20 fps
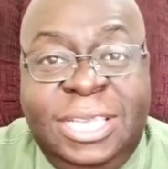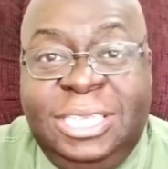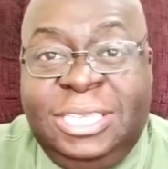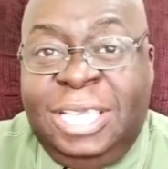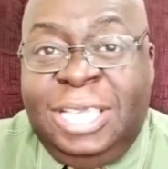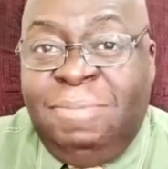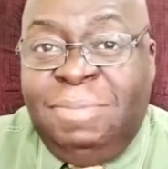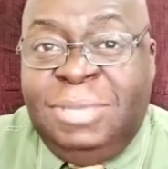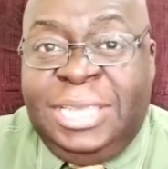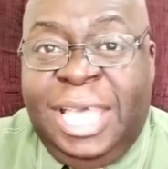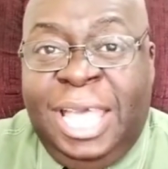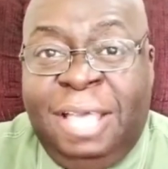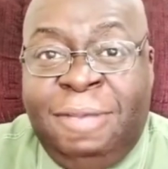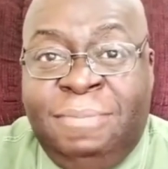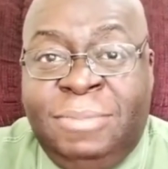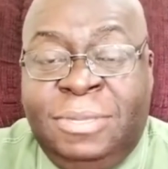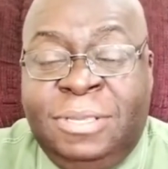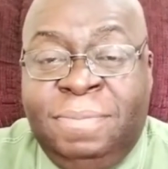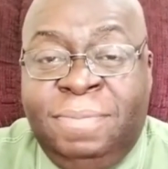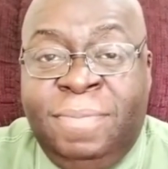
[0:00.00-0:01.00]
See,
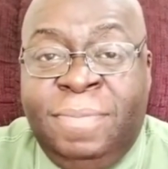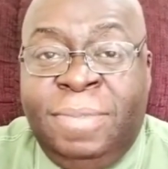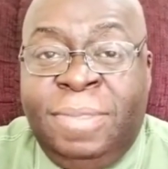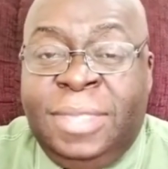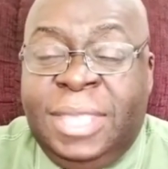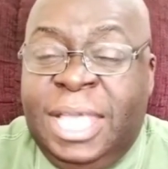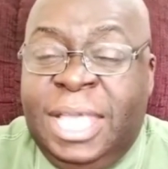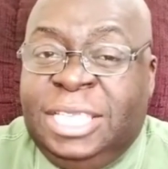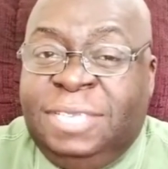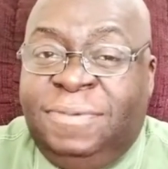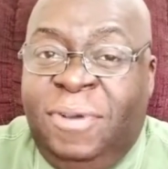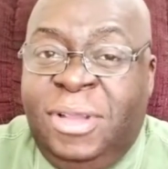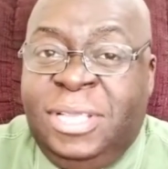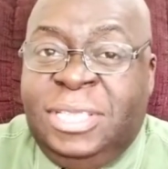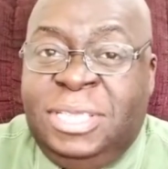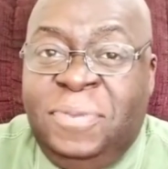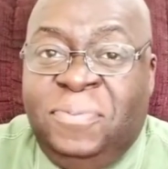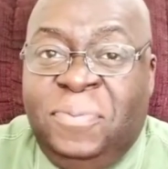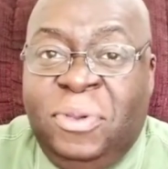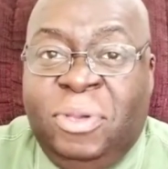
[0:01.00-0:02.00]
sometimes it's
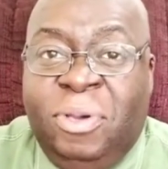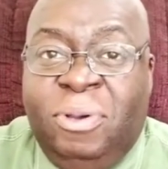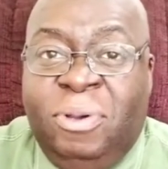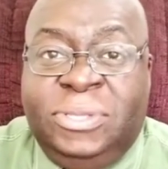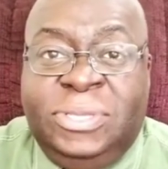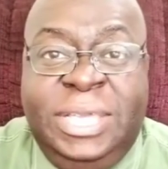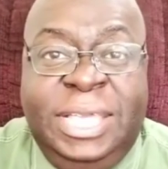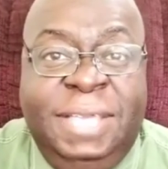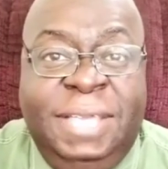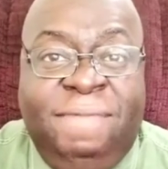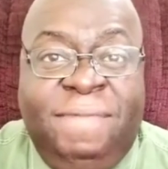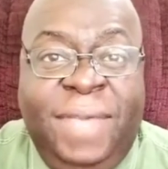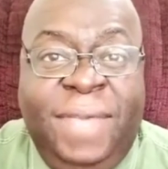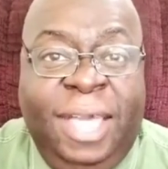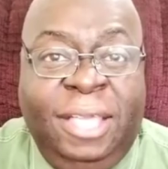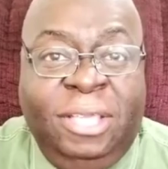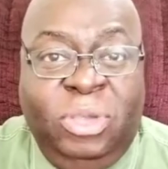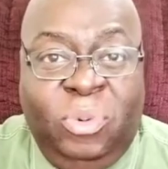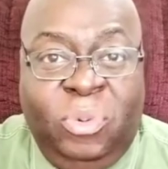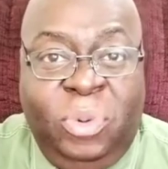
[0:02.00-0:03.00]
very difficult to
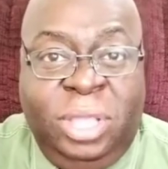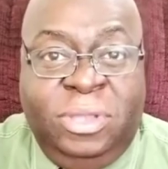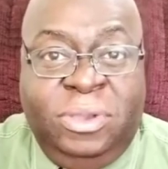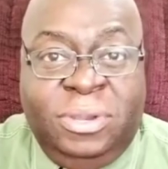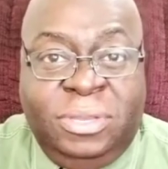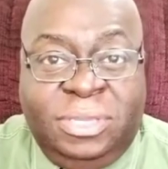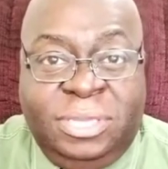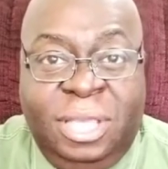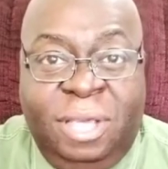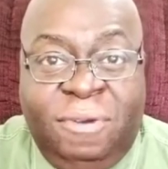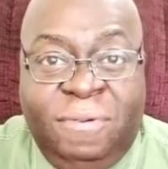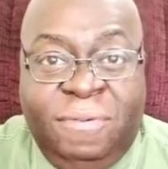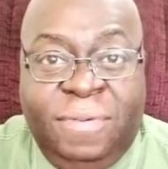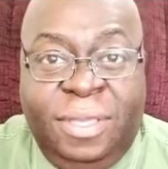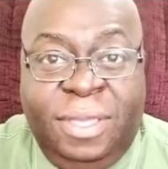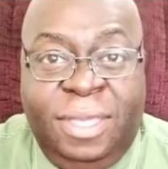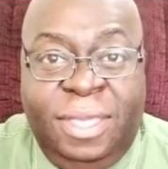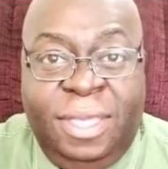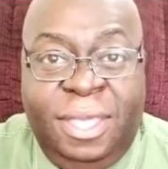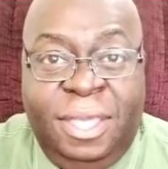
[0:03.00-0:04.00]
evaluate
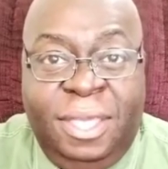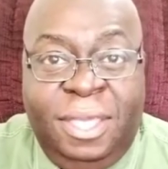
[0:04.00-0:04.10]
yourself,